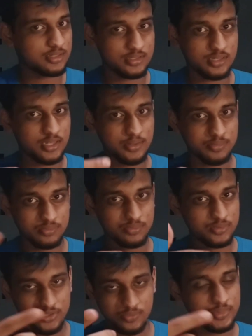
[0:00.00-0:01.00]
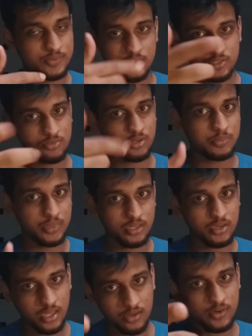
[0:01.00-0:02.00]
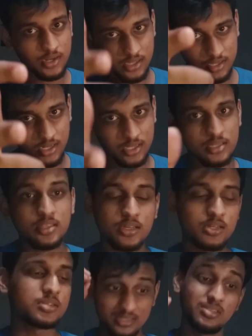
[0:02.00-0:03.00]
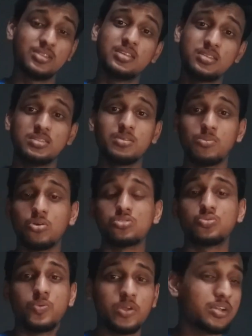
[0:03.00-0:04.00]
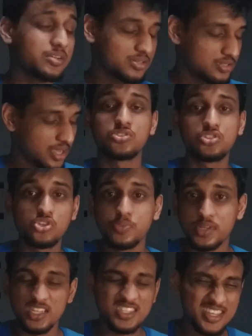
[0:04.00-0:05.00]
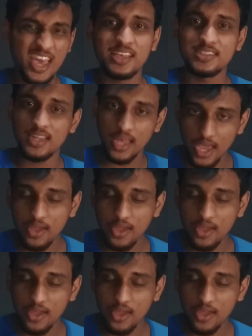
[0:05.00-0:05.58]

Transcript: let's keep between you and me. Okay, right? Get it? Get it. So this is the most weirdest, stupidest case